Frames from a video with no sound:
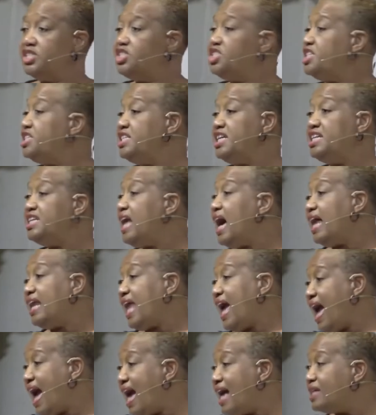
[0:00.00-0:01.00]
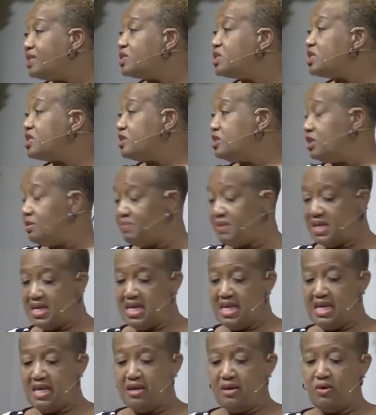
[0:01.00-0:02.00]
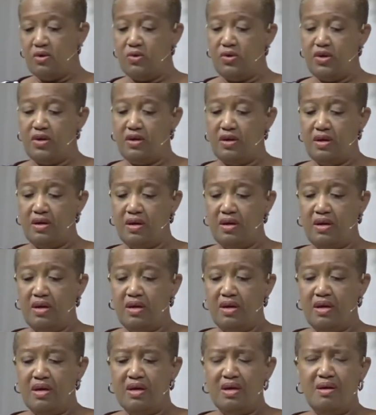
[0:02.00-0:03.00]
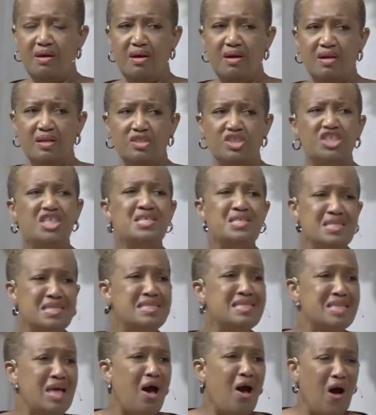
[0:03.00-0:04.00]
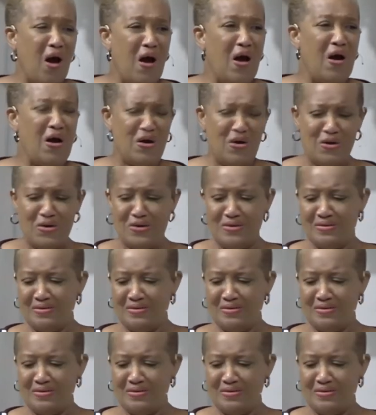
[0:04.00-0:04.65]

She did not ask to be healed. Jesus saw her.